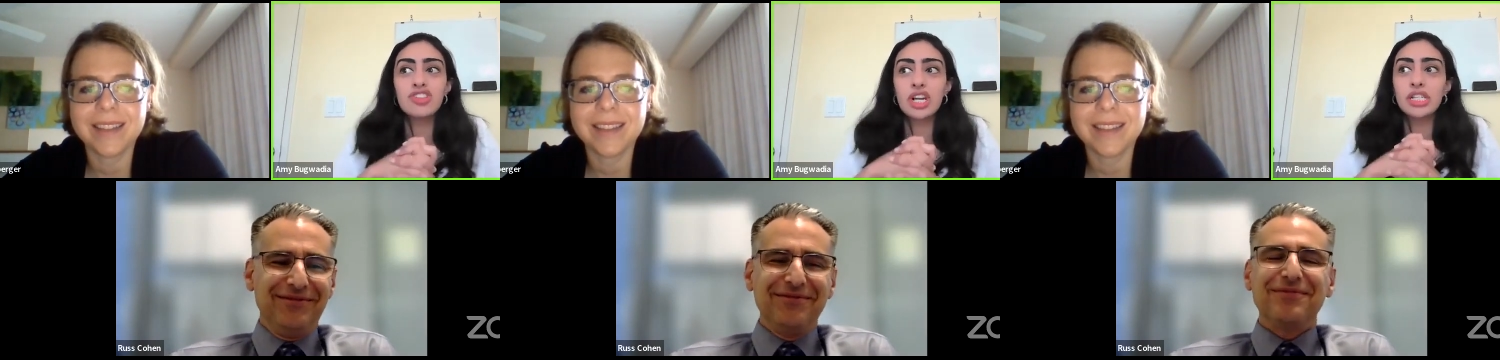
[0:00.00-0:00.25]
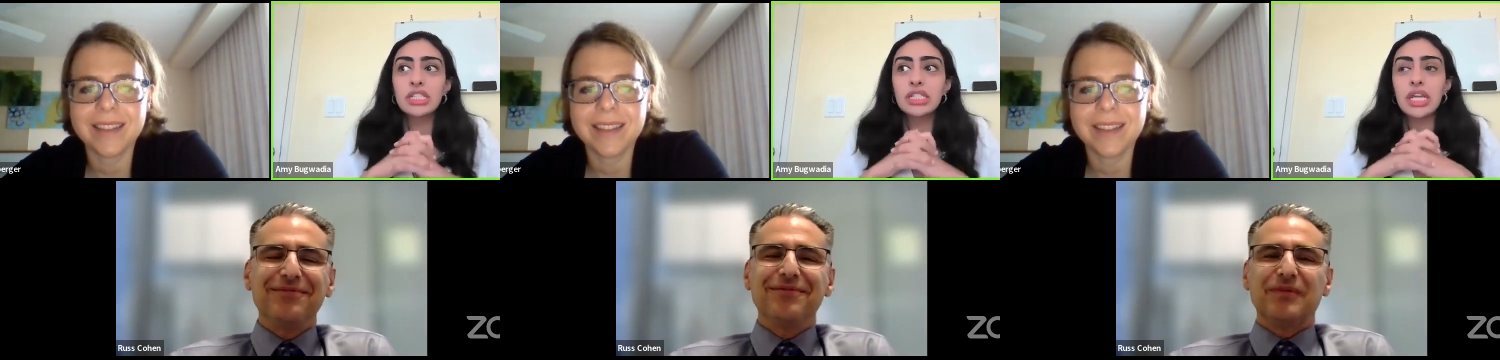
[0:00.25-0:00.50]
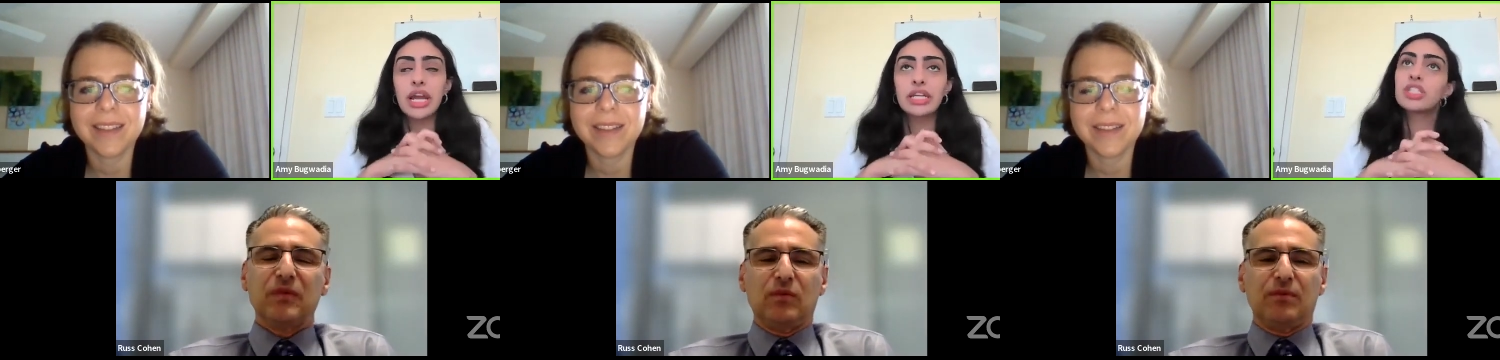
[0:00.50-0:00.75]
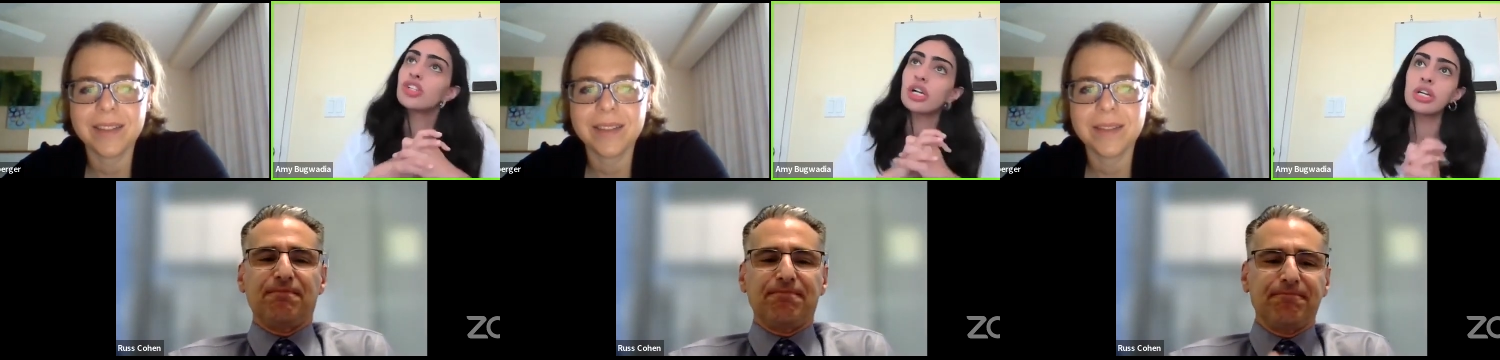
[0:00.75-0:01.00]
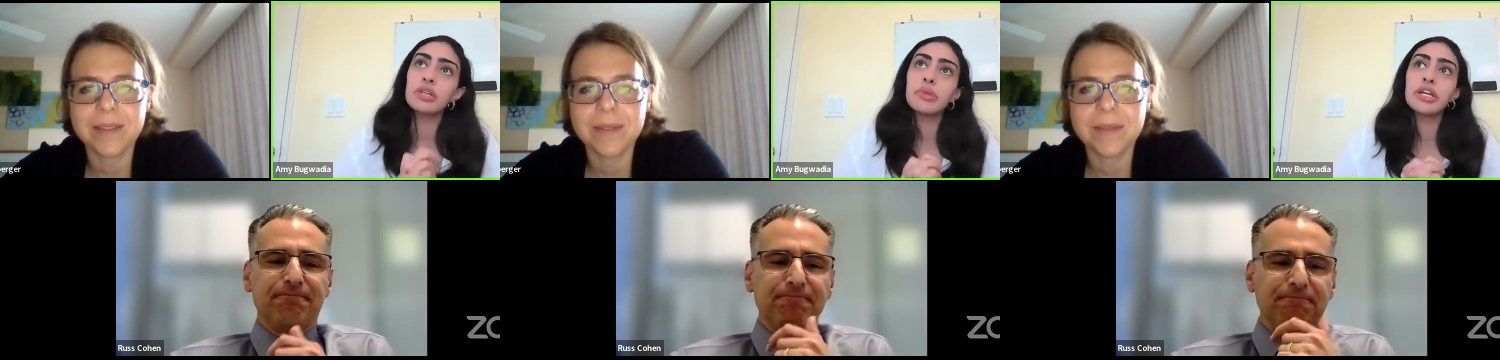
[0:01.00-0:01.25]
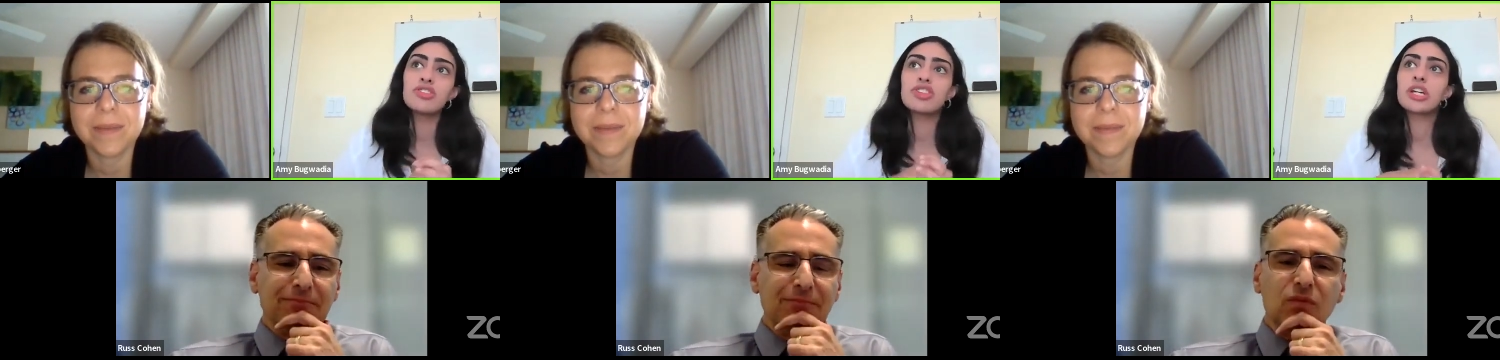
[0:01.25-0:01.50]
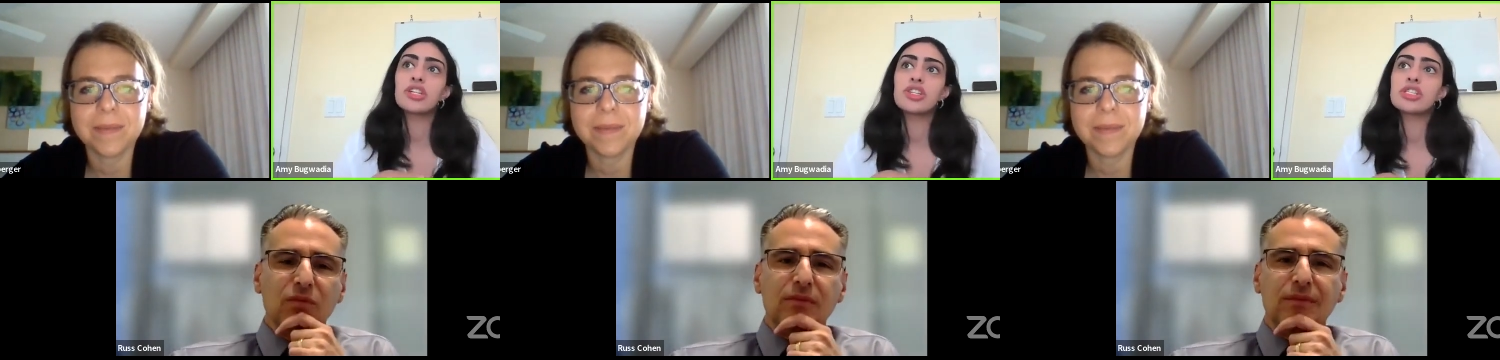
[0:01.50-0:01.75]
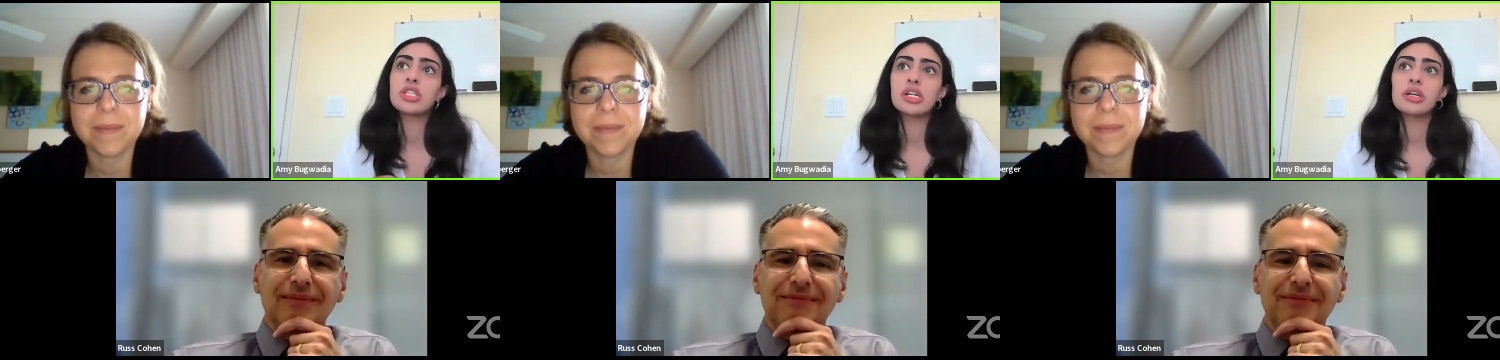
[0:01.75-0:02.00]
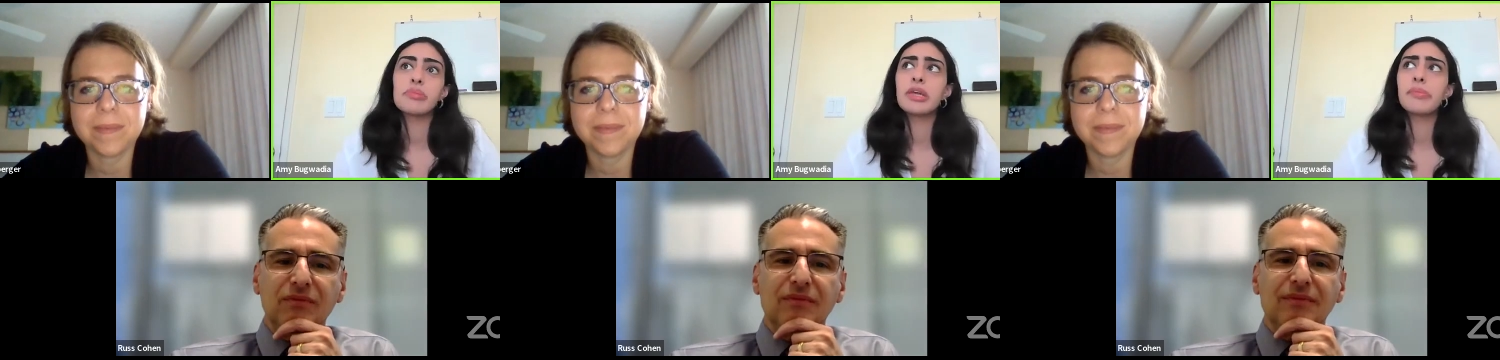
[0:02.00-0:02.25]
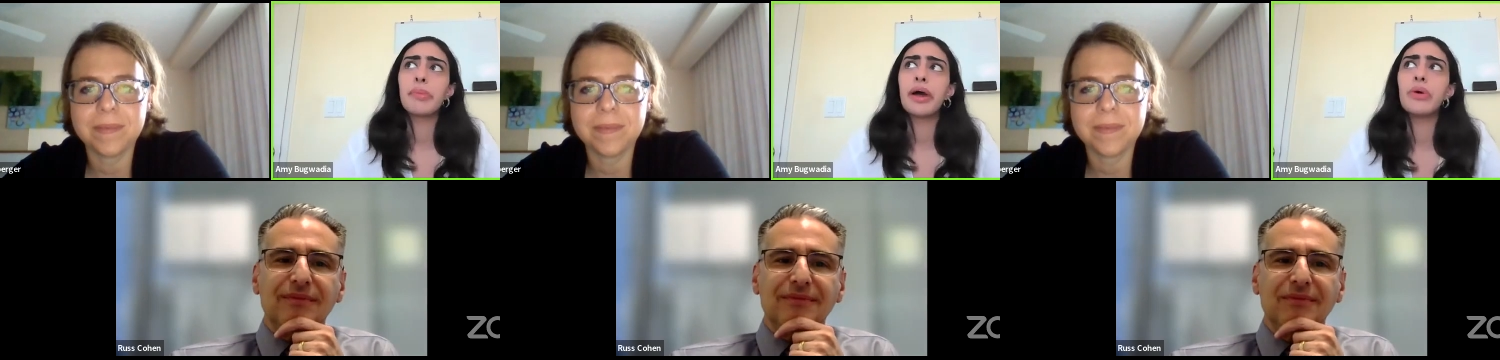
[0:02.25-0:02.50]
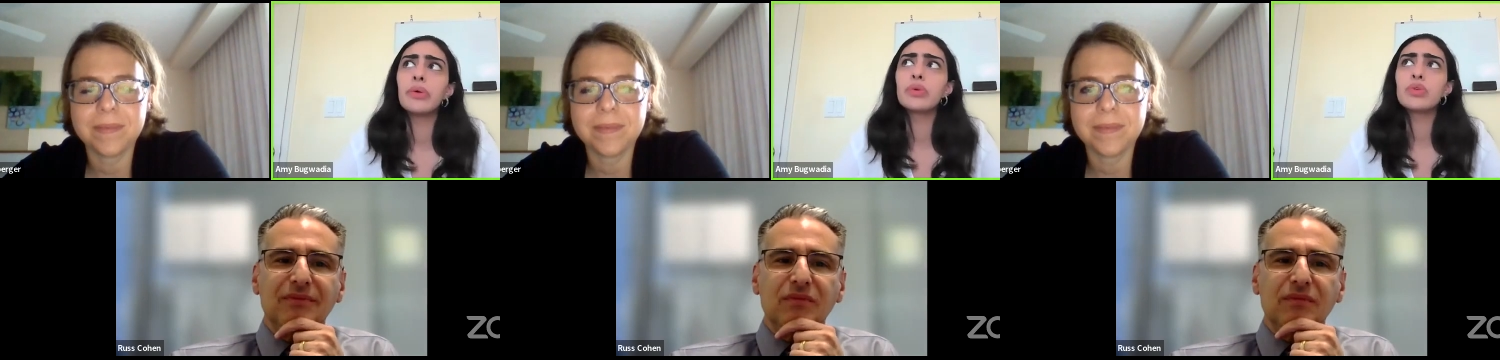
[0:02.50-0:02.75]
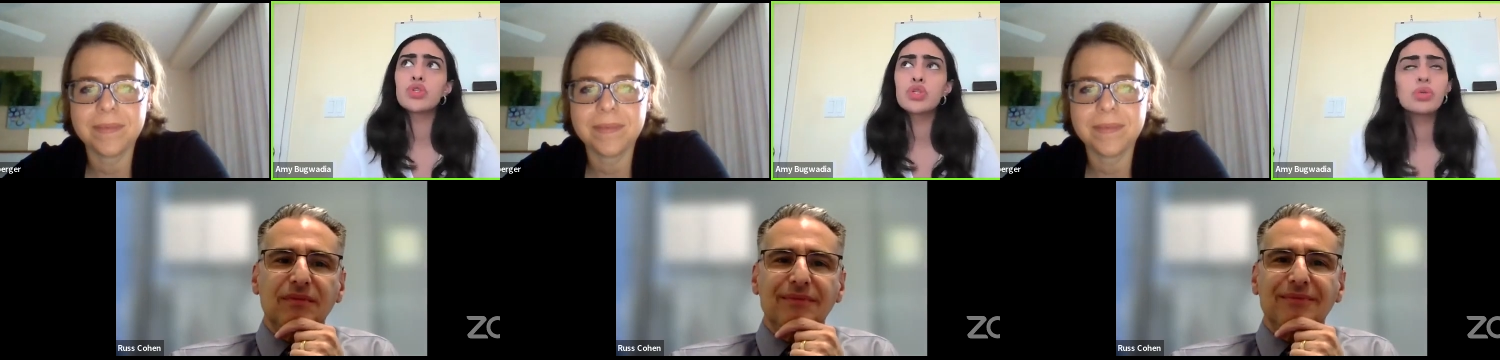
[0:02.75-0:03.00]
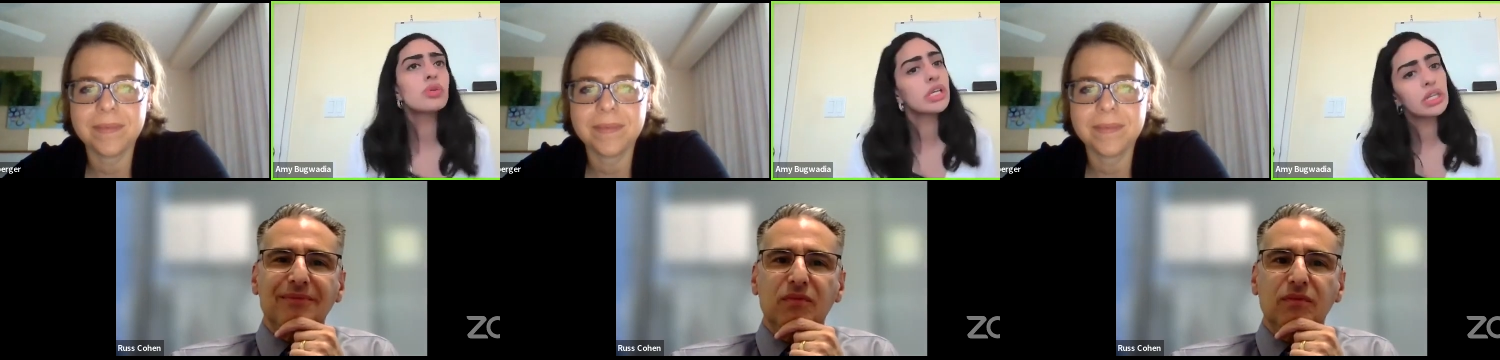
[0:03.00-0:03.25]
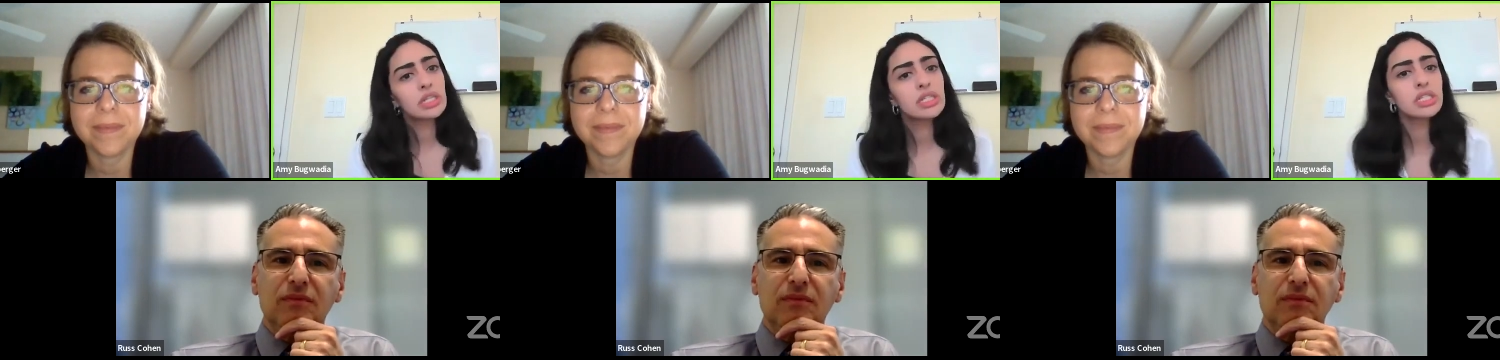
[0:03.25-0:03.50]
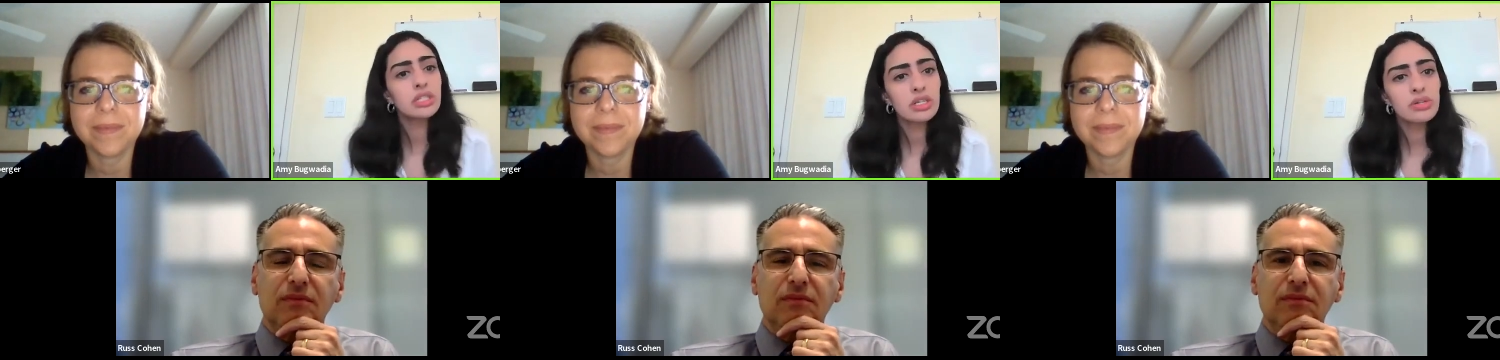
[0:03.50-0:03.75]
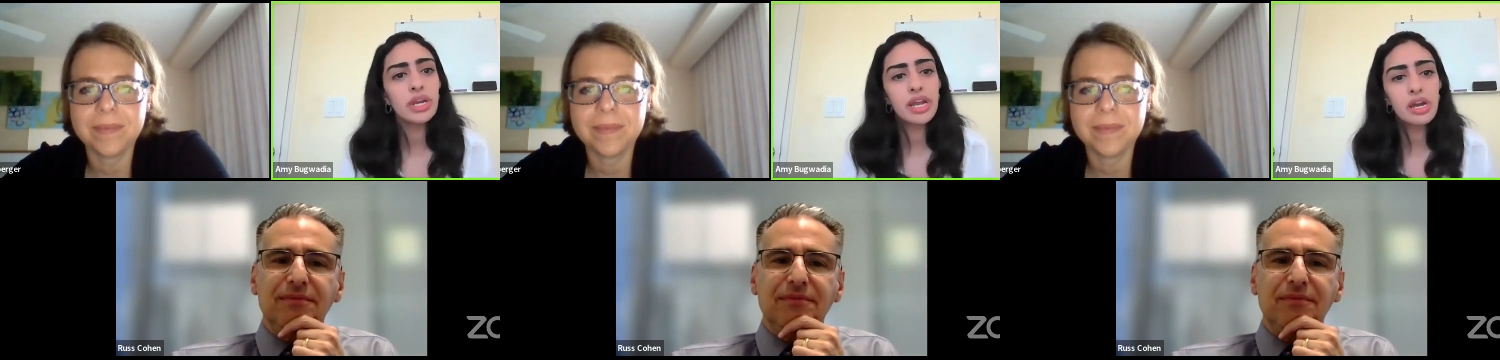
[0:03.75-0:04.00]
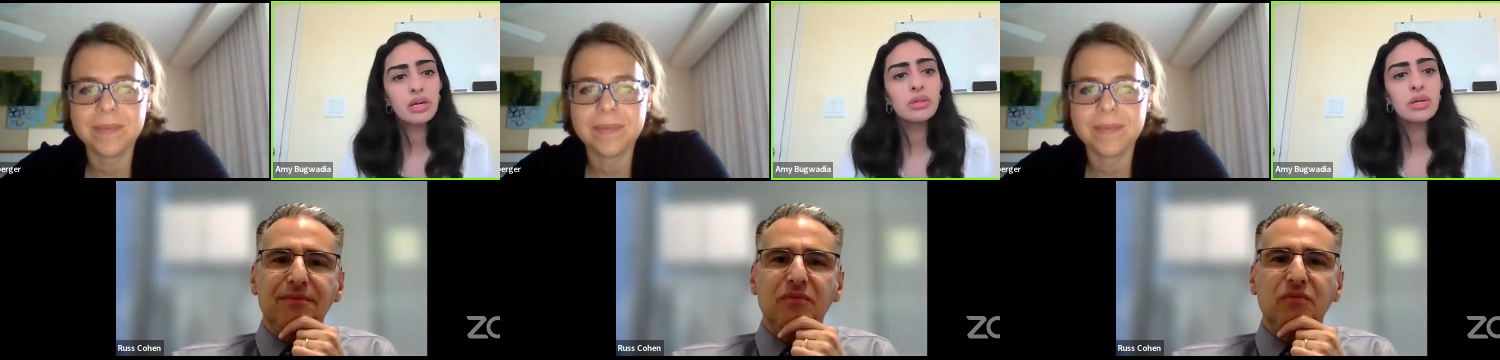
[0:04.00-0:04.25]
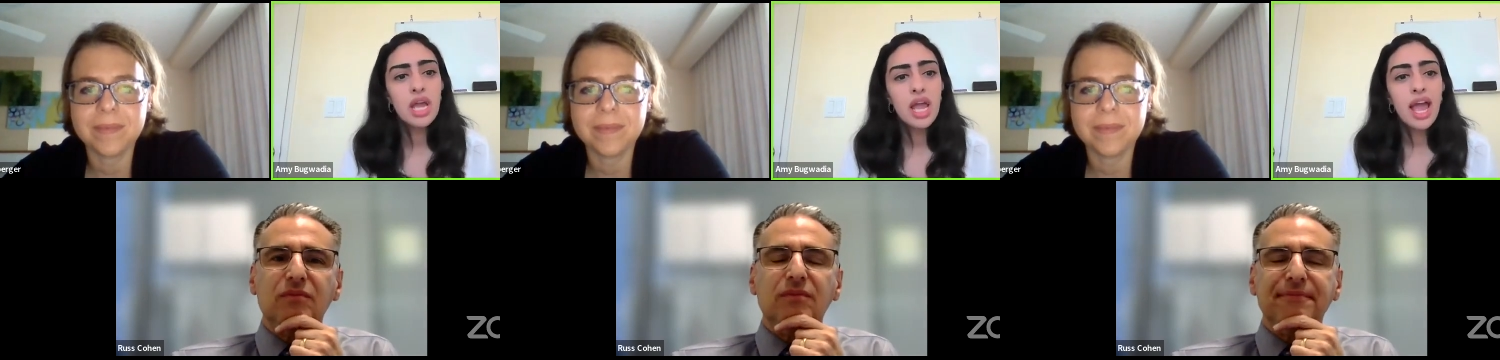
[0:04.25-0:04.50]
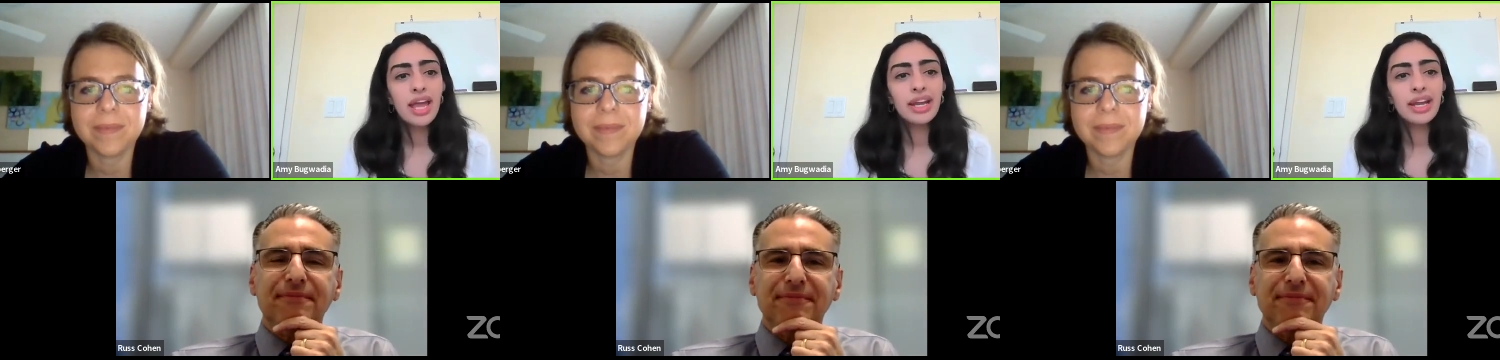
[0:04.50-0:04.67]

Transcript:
Speaker 1: I just I started my injection therapy about two years ago now.